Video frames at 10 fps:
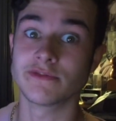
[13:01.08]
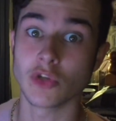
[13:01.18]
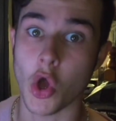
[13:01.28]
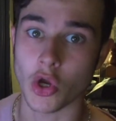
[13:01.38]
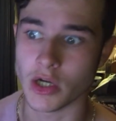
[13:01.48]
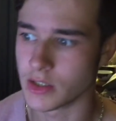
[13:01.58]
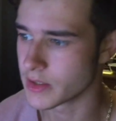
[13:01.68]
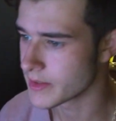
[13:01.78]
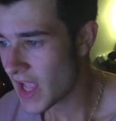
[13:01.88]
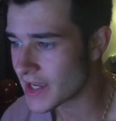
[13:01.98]
vlog.
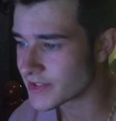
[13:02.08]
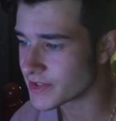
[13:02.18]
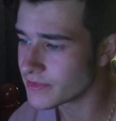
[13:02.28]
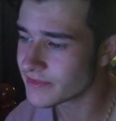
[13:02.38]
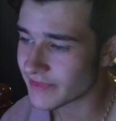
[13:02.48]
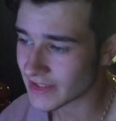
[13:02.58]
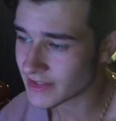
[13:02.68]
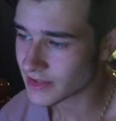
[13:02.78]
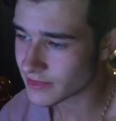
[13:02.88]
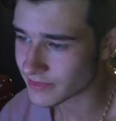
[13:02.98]
I soon fell
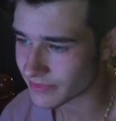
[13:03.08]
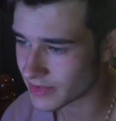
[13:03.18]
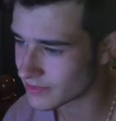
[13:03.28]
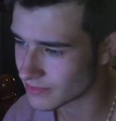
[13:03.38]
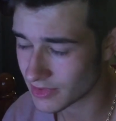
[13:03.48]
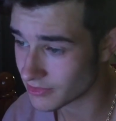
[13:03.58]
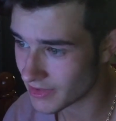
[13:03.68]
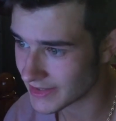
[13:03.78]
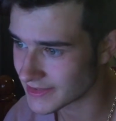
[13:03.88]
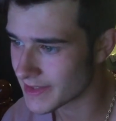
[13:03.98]
in love.
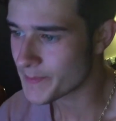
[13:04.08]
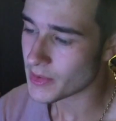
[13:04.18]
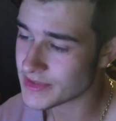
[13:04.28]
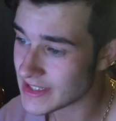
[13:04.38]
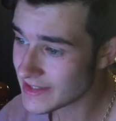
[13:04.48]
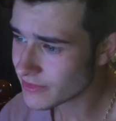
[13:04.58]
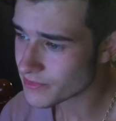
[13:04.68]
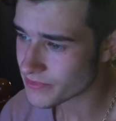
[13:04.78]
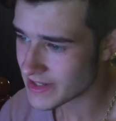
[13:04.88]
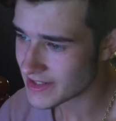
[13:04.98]
Christ. I was even
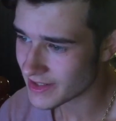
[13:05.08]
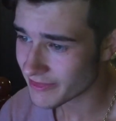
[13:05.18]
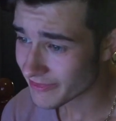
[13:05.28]
reading